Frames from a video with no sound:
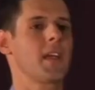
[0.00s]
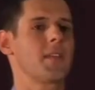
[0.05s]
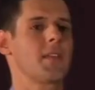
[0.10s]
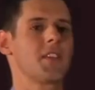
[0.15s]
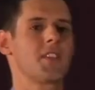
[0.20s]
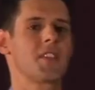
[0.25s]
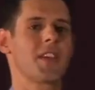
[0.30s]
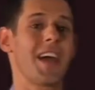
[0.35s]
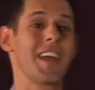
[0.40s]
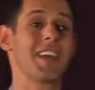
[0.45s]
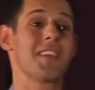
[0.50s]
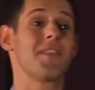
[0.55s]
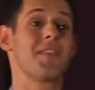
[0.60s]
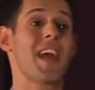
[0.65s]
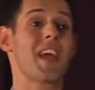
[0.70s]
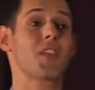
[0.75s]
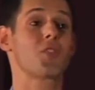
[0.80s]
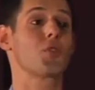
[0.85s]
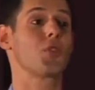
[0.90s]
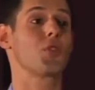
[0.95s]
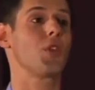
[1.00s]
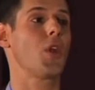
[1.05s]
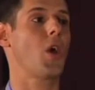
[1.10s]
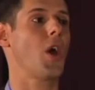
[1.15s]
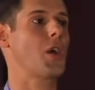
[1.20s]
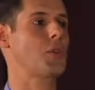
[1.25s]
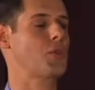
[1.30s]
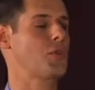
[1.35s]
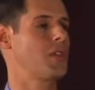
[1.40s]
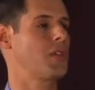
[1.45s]
at this kind of natural
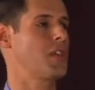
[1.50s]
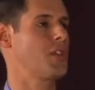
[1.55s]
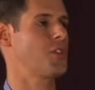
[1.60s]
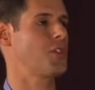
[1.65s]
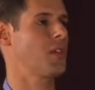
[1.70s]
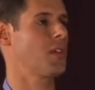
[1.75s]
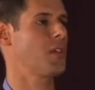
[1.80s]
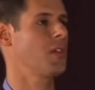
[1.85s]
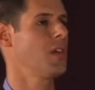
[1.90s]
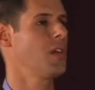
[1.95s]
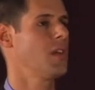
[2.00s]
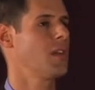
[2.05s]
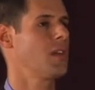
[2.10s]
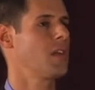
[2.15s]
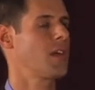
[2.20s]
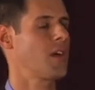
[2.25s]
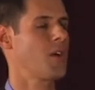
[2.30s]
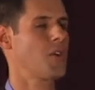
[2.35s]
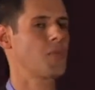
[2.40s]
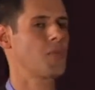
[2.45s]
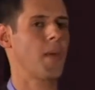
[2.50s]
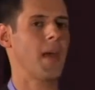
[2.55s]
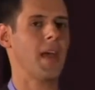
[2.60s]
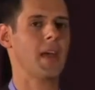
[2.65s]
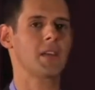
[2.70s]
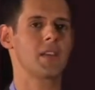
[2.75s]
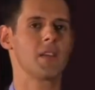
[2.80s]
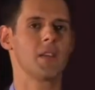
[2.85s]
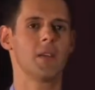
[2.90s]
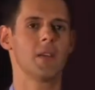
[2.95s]
law tradition that goes
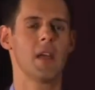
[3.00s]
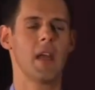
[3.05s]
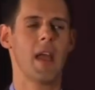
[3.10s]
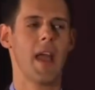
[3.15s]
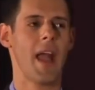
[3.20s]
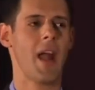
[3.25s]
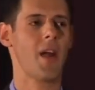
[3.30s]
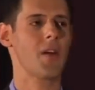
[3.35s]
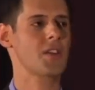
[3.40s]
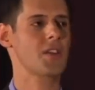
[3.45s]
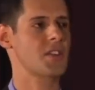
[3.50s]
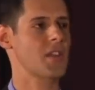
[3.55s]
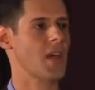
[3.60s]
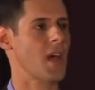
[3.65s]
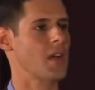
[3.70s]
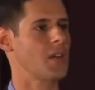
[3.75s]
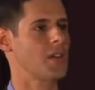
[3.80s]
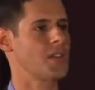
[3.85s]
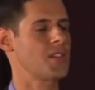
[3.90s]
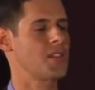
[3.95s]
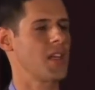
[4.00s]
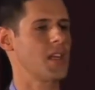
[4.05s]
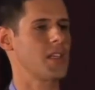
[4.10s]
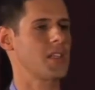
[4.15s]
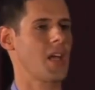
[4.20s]
back to Aristotle and St.